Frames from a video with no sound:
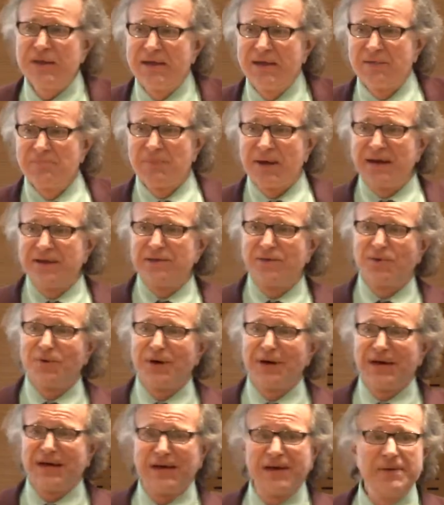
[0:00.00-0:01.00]
And by the
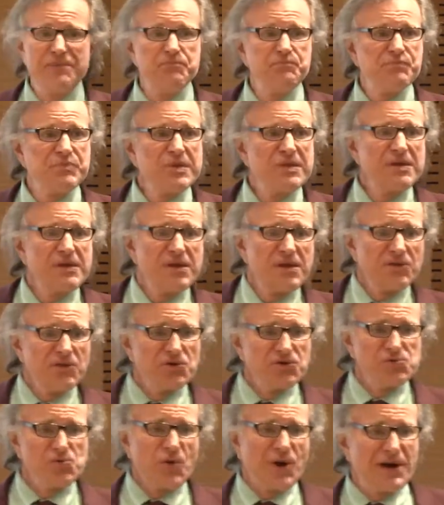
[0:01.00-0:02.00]
way,
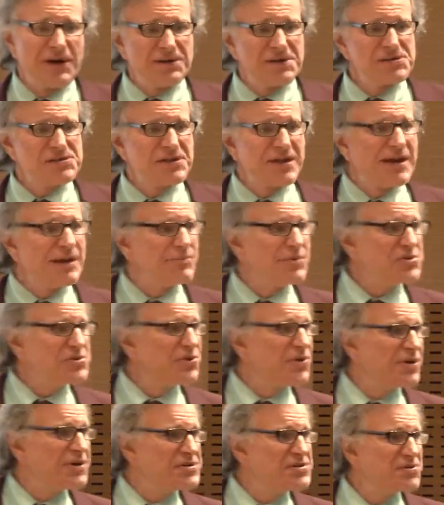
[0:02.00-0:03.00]
those wireless
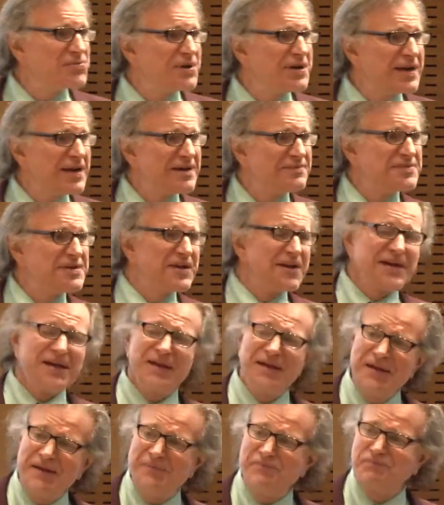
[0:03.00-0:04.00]
laboratories that we have
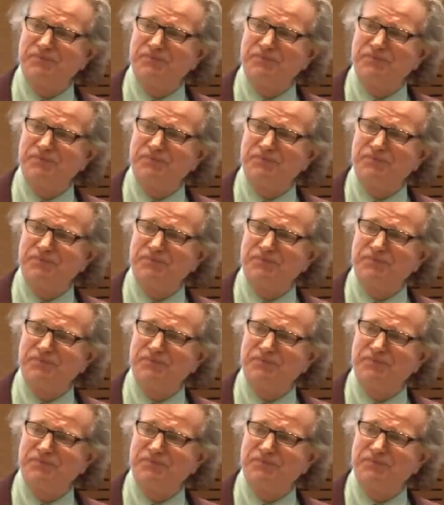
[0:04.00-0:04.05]
today,